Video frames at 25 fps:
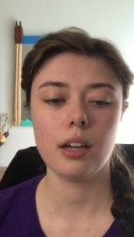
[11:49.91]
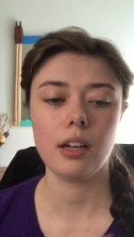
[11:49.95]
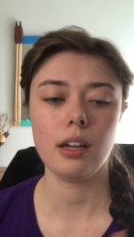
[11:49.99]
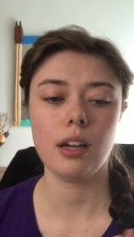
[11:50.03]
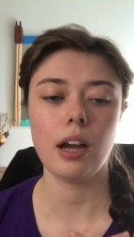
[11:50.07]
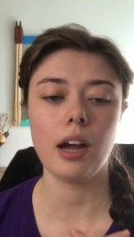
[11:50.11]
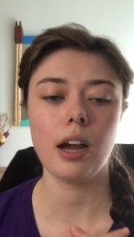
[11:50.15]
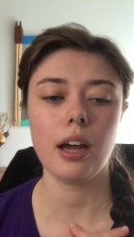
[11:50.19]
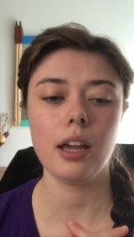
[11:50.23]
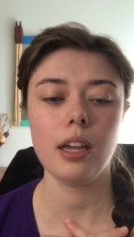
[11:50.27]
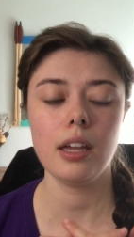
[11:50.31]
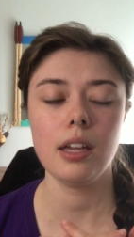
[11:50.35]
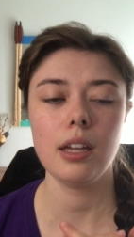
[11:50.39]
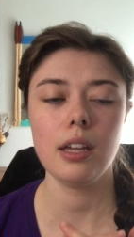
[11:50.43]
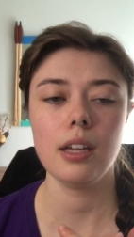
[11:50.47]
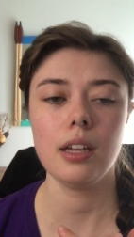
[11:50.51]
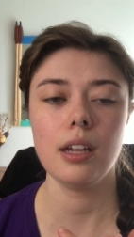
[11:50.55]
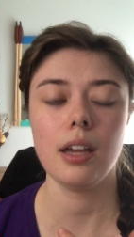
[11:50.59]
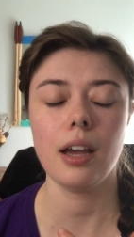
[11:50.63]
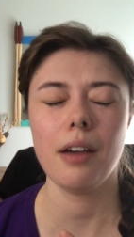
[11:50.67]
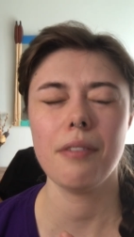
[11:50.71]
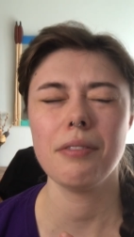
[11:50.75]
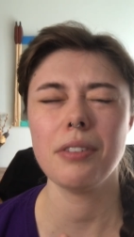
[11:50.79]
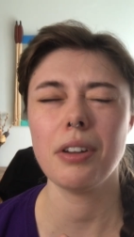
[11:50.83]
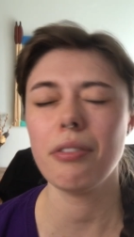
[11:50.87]
I
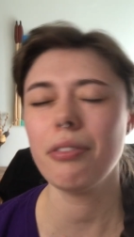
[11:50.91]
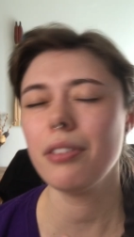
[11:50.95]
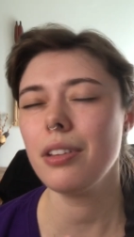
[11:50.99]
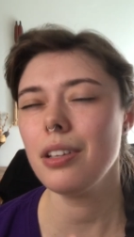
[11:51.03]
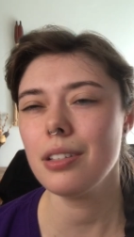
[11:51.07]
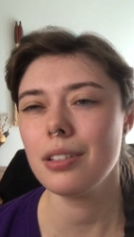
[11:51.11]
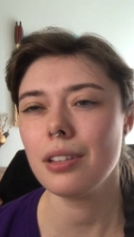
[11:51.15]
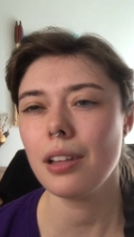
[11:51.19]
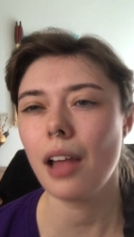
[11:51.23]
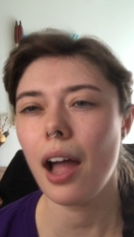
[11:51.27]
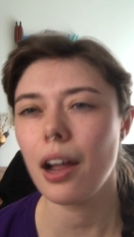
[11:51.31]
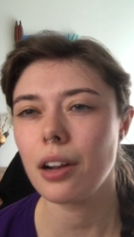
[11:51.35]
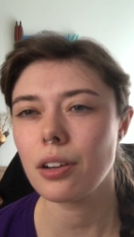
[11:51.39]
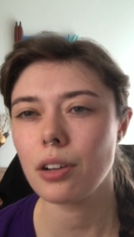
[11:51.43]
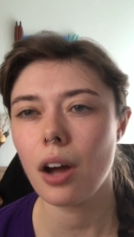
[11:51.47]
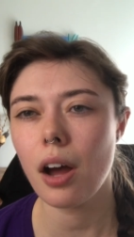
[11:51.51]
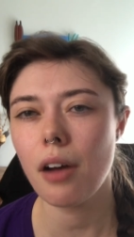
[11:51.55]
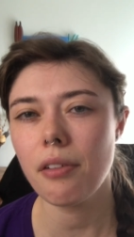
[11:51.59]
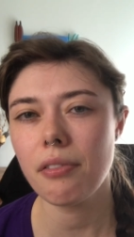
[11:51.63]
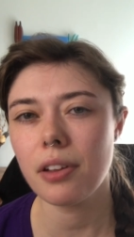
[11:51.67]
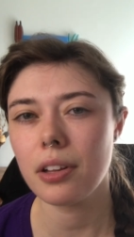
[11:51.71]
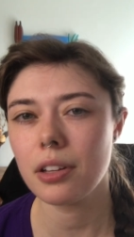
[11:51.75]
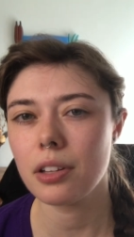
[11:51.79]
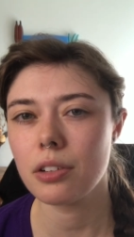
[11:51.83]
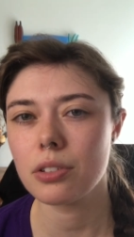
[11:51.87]
have definitely slacked
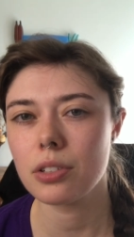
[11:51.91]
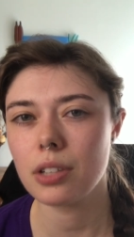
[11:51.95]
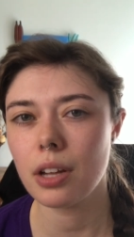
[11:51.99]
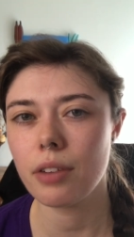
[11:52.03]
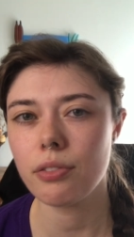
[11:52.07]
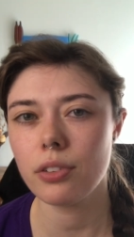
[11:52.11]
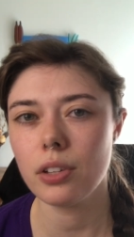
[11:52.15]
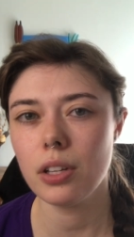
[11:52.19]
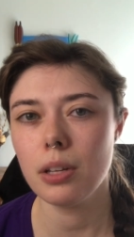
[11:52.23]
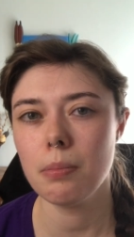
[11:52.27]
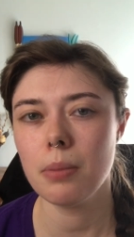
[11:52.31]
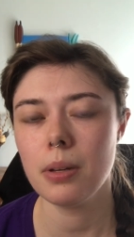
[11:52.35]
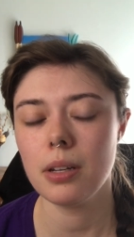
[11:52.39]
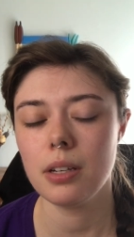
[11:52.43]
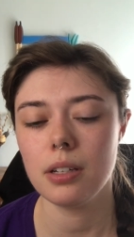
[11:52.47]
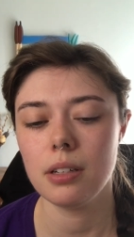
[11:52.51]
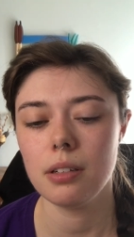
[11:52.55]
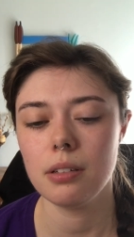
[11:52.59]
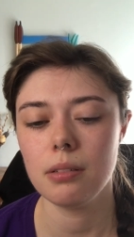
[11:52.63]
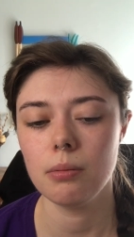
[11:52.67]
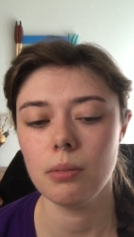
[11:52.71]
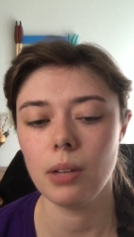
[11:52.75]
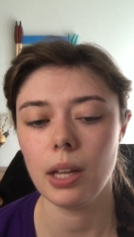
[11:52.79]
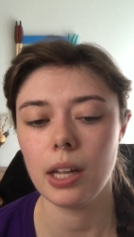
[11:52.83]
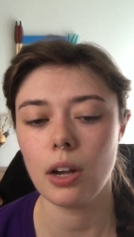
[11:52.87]
off. Like, there's definitely been,
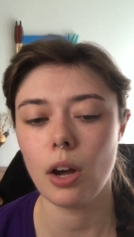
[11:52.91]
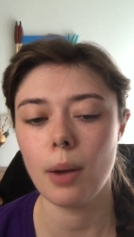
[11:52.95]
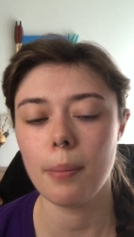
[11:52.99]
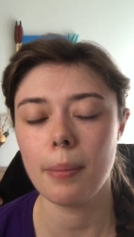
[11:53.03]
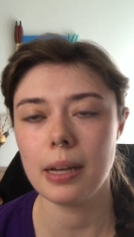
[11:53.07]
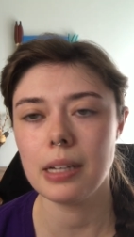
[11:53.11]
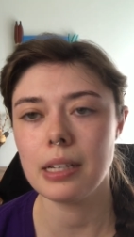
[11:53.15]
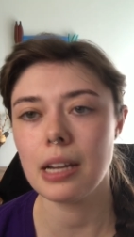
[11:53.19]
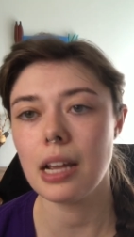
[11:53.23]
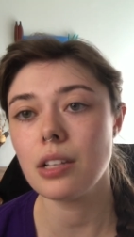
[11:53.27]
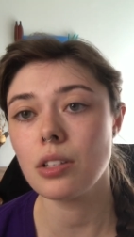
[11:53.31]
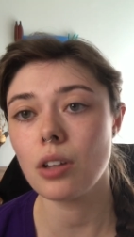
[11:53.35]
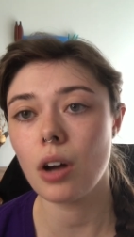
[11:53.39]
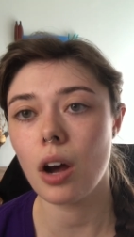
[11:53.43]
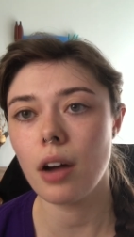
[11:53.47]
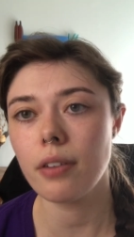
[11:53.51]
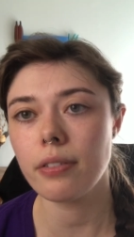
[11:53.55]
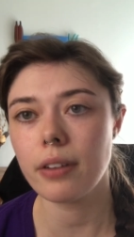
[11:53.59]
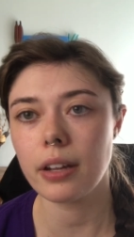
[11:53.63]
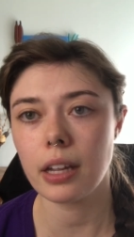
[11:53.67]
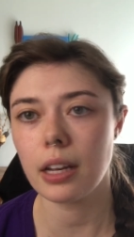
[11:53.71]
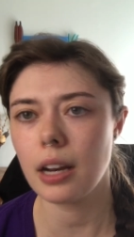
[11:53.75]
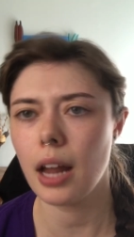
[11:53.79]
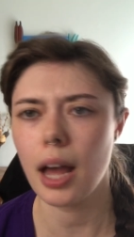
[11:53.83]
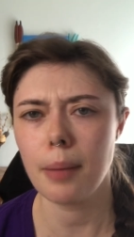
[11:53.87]
like, on my days off,
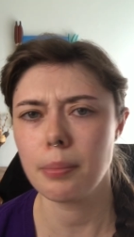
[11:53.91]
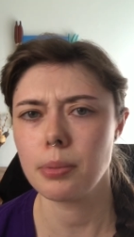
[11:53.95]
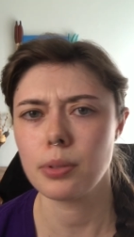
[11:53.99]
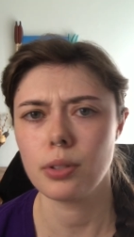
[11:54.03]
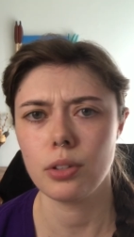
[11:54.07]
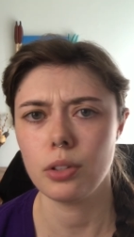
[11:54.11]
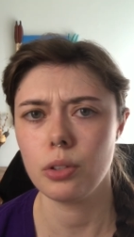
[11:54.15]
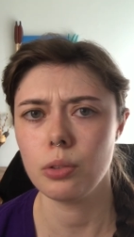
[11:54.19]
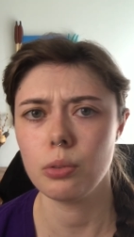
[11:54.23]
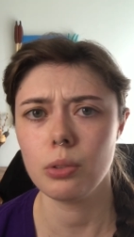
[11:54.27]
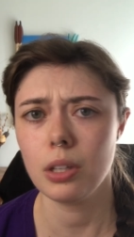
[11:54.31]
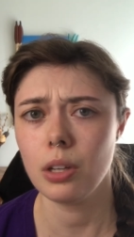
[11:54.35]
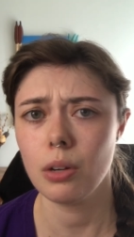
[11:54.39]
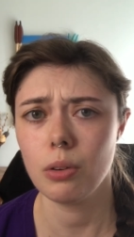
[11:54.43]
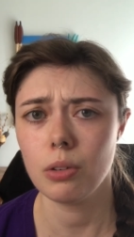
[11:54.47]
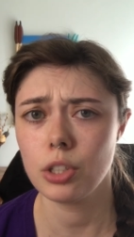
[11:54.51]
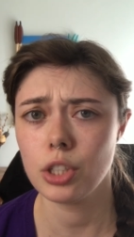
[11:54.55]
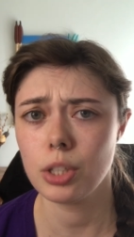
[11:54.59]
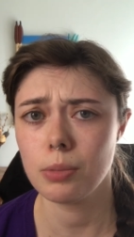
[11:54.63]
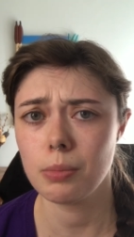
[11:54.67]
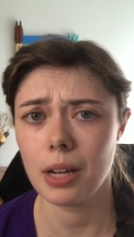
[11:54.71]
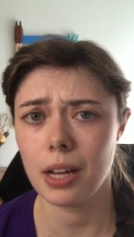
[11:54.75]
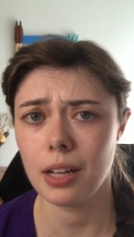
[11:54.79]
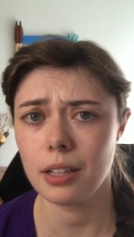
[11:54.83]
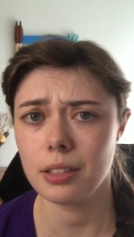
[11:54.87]
I can absolutely go to
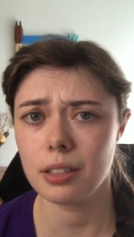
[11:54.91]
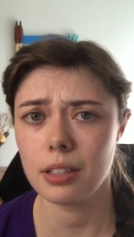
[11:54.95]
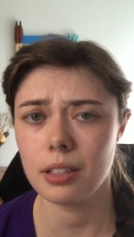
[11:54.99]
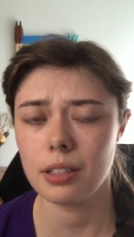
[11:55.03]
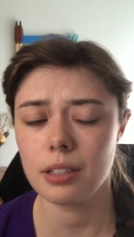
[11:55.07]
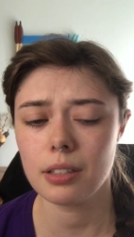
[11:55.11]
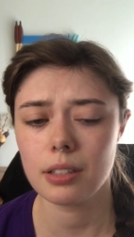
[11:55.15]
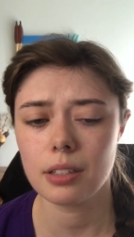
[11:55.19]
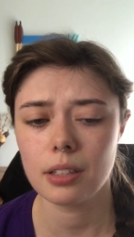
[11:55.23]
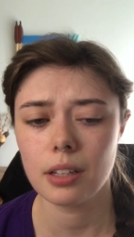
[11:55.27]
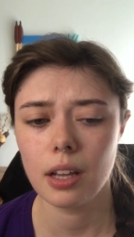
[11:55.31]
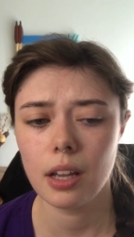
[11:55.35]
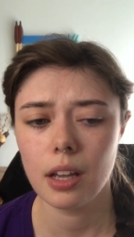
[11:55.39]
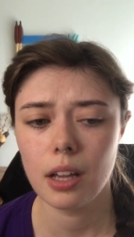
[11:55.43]
gymnastics.